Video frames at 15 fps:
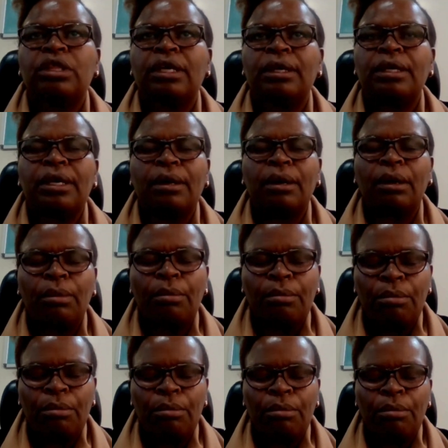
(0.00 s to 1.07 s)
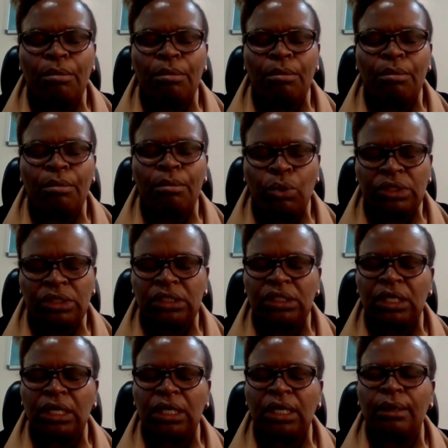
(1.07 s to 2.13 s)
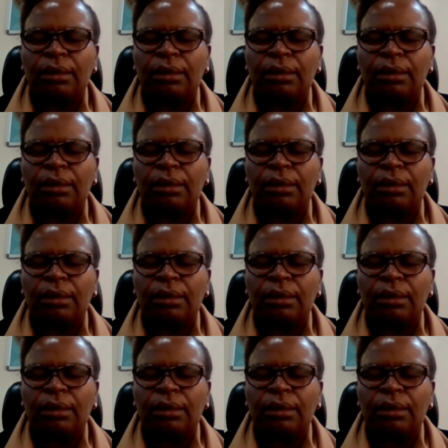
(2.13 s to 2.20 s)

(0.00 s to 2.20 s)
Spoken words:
the most